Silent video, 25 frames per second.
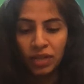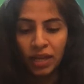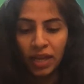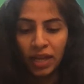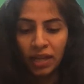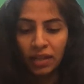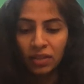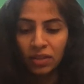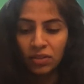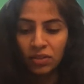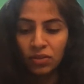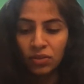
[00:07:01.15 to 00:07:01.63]

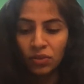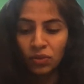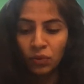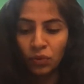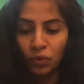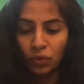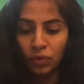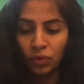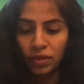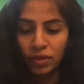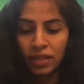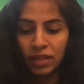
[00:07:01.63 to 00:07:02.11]
this
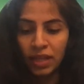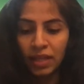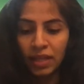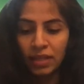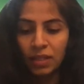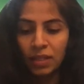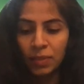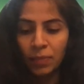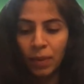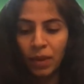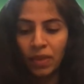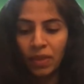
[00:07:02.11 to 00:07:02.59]
course and
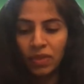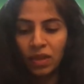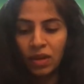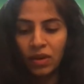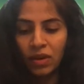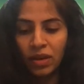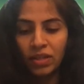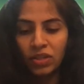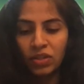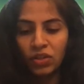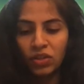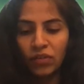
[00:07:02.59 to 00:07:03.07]
spend the
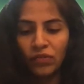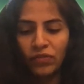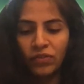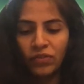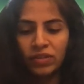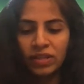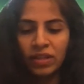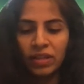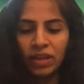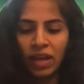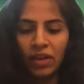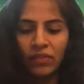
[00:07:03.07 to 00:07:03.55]
rest of his
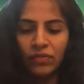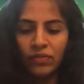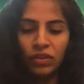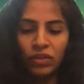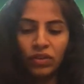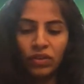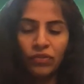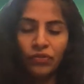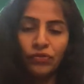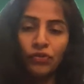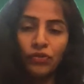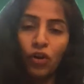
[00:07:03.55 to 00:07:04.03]
life in the
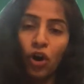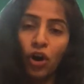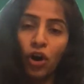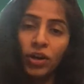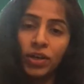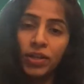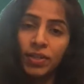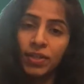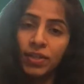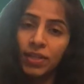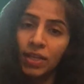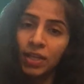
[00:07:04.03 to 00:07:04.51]

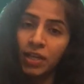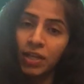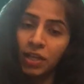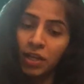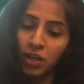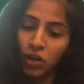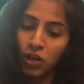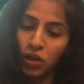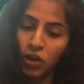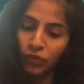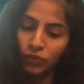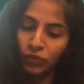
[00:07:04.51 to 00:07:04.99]
forest thinking
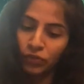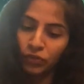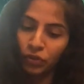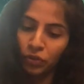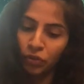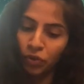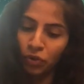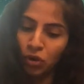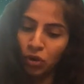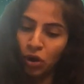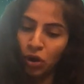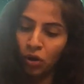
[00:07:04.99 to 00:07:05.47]
of the
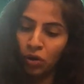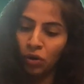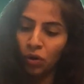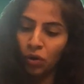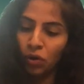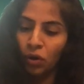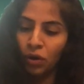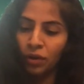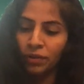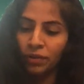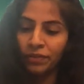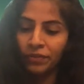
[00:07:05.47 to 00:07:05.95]
Lord
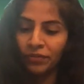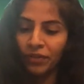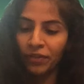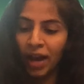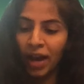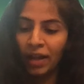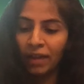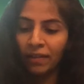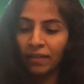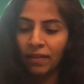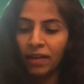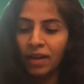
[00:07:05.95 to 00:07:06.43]
all the
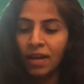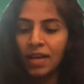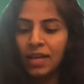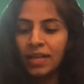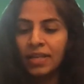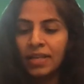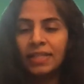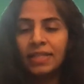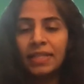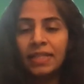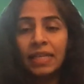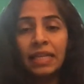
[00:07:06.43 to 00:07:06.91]
while
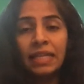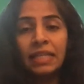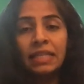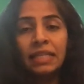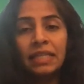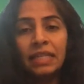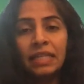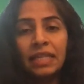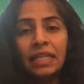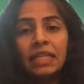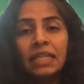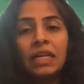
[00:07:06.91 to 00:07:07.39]
is
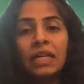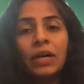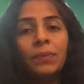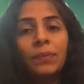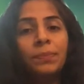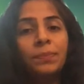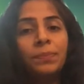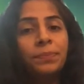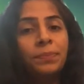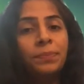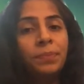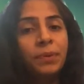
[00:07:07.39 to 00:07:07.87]
indeed a
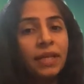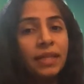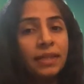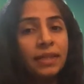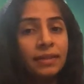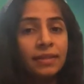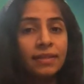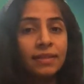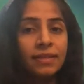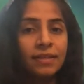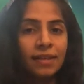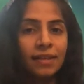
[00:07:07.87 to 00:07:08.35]

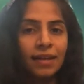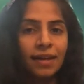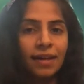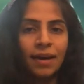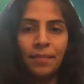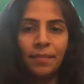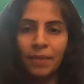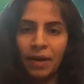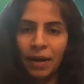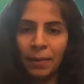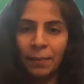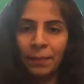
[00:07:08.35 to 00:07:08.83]
prince
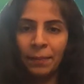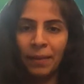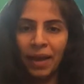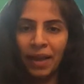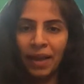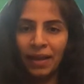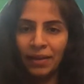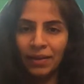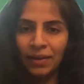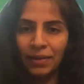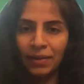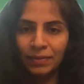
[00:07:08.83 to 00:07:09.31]
among men.
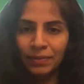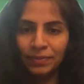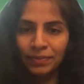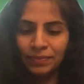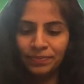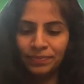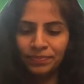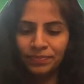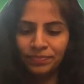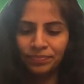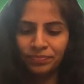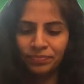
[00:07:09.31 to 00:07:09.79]

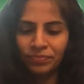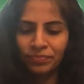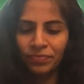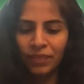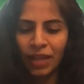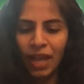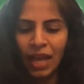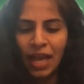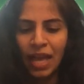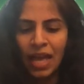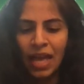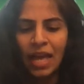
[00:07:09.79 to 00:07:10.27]

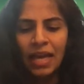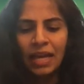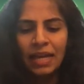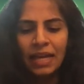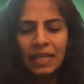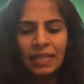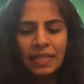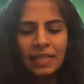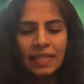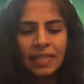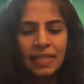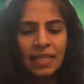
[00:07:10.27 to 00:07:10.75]
It
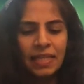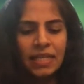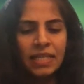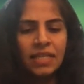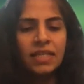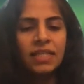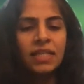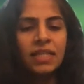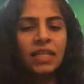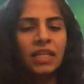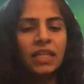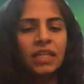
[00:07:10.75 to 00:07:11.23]
is
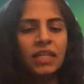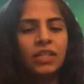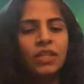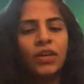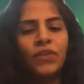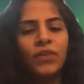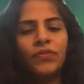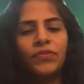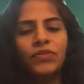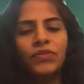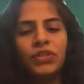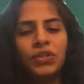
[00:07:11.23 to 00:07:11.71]
easy
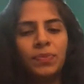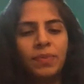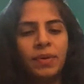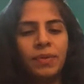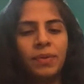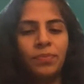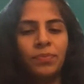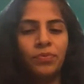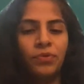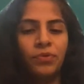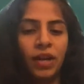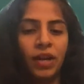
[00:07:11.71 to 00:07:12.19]
enough to be
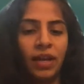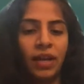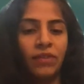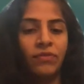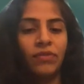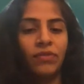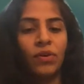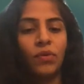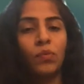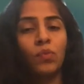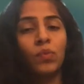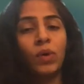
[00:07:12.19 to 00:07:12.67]
brave
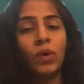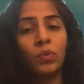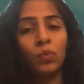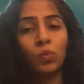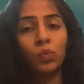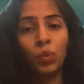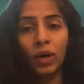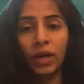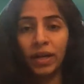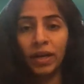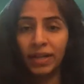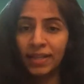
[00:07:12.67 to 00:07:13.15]
when
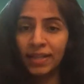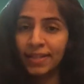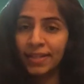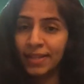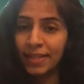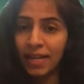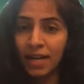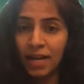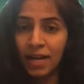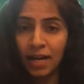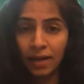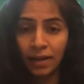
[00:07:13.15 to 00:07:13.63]
one is
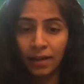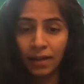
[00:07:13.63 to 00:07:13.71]
young.